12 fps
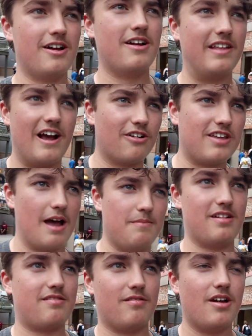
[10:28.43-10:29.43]
The airtime
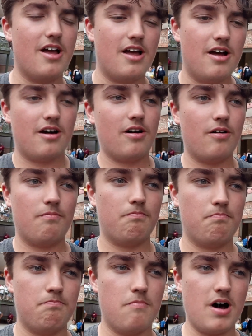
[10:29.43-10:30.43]
is
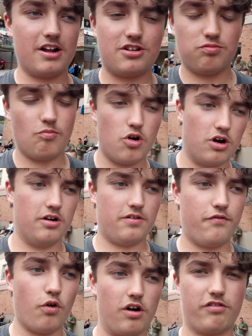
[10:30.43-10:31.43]
much more
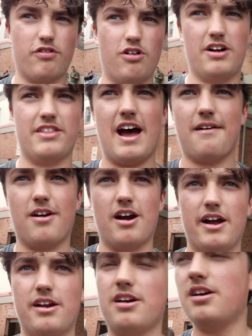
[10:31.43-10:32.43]
forceful on that
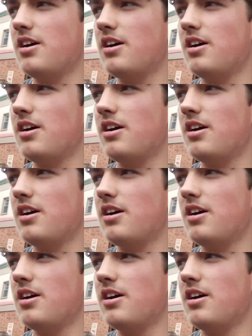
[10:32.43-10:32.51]
ride.